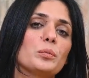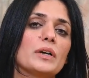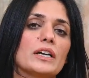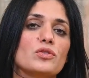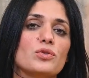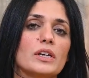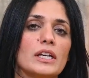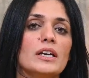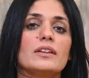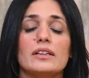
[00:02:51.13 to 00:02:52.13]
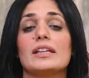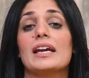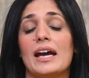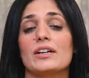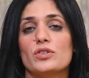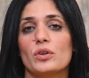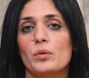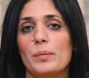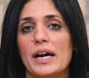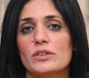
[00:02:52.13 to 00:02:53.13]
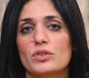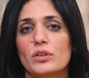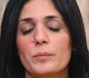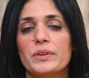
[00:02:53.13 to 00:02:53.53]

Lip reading: country that they had to go back to.